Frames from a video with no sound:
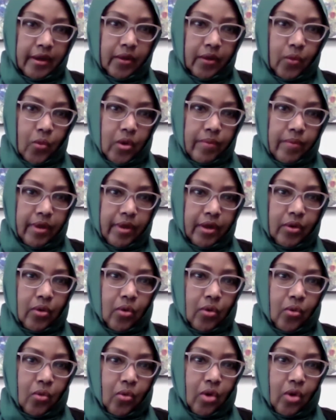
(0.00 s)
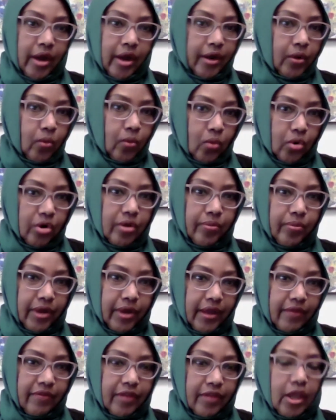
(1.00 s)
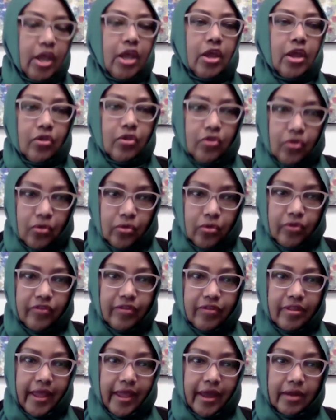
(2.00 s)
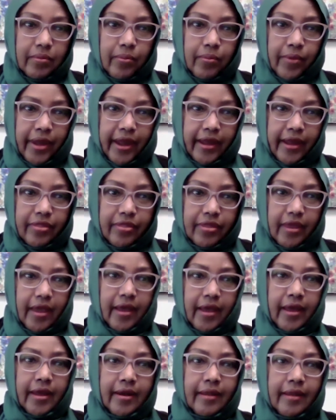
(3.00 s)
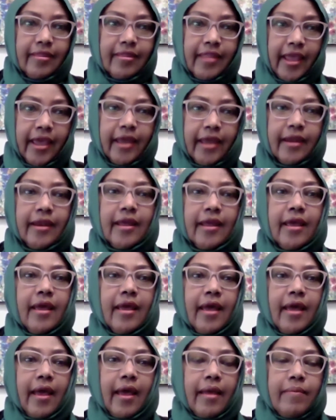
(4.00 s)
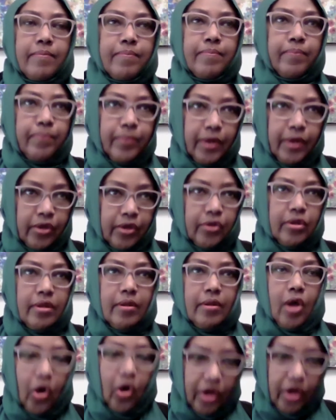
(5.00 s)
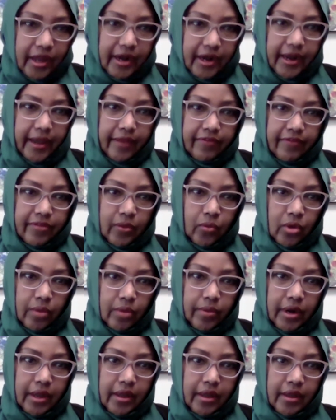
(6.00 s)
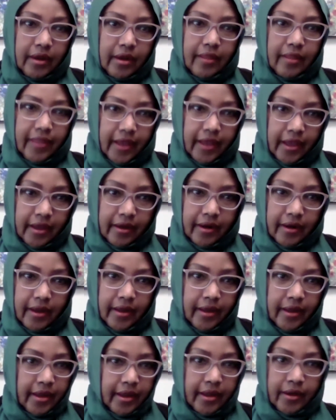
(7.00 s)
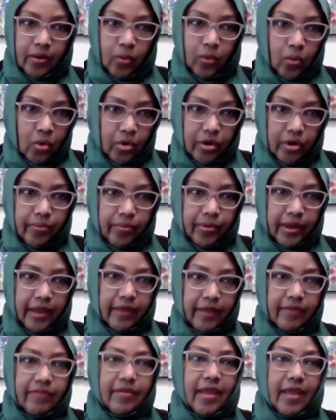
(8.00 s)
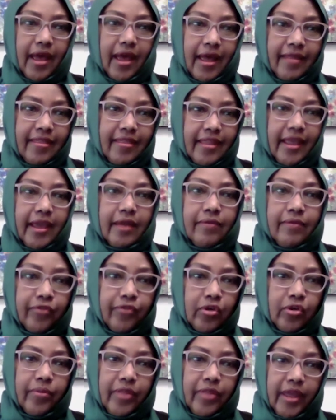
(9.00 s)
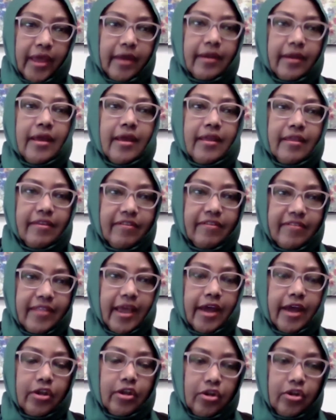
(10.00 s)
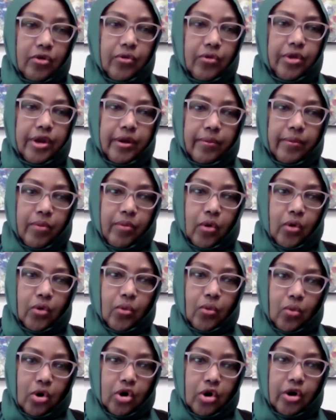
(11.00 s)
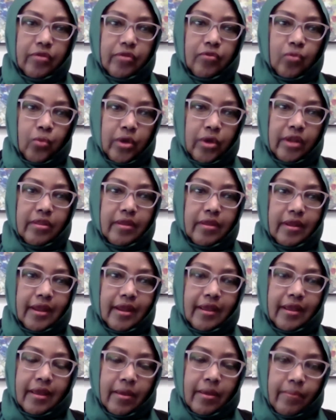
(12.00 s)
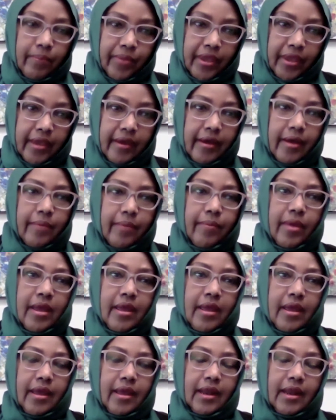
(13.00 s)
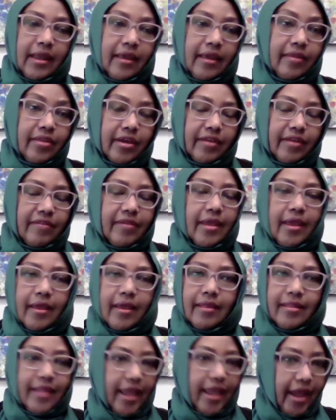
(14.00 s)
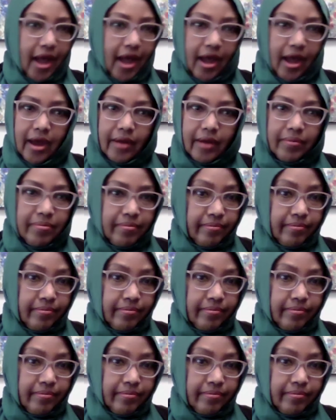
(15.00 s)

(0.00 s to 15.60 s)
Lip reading: women who are in workplace use that path and then organize the women in their workplace, and then from there started doing more works where they can become leaders. They are